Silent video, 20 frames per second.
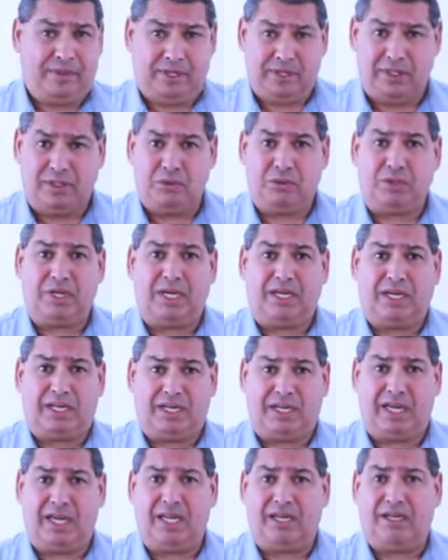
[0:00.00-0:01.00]
you'll get,
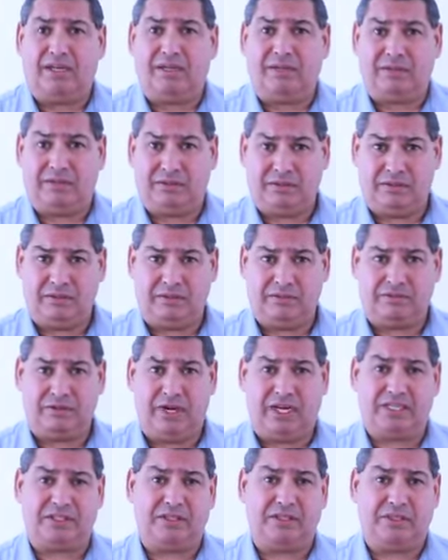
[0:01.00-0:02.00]
again, the
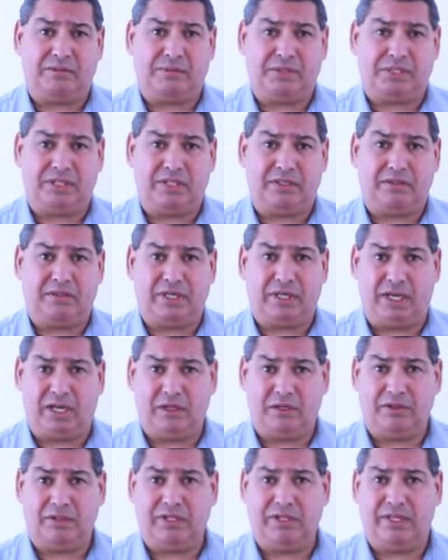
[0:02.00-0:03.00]
rights to use the material
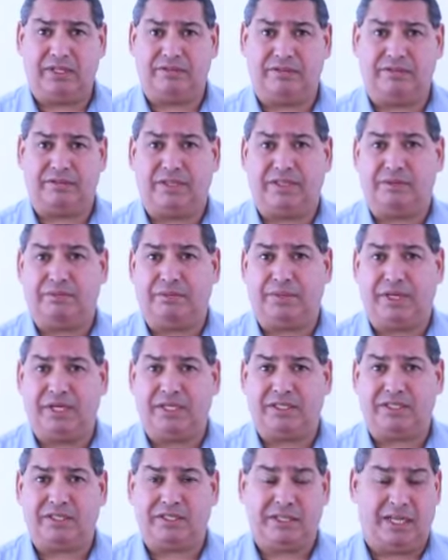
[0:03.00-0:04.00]
included in the refresher
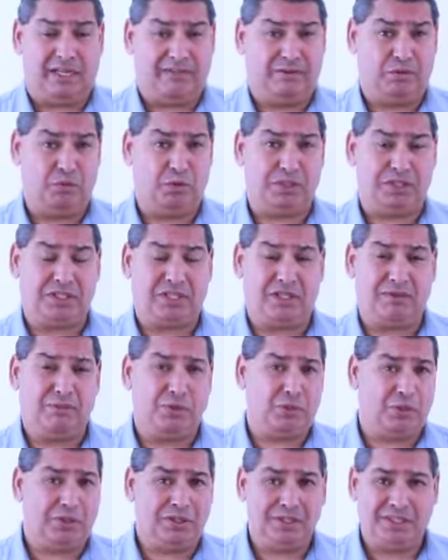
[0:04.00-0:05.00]
price. And if you want to know
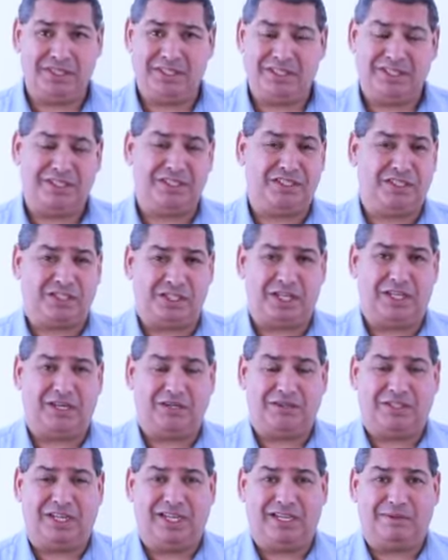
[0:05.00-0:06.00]
more, just click
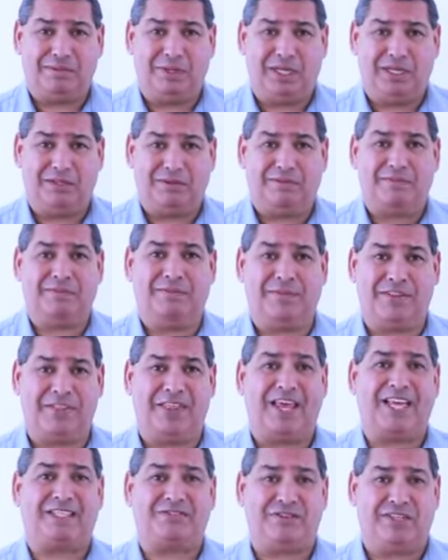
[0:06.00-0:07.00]
on the link below.
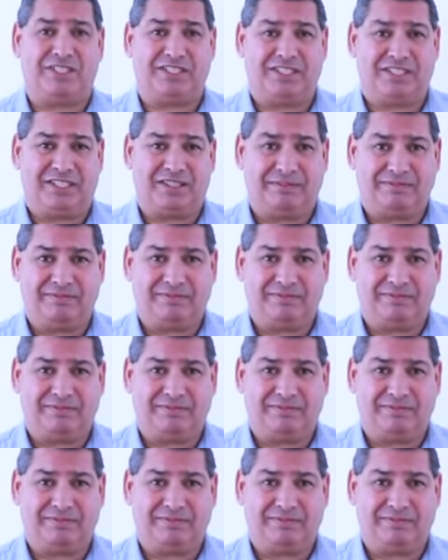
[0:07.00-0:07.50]
Thanks for listening.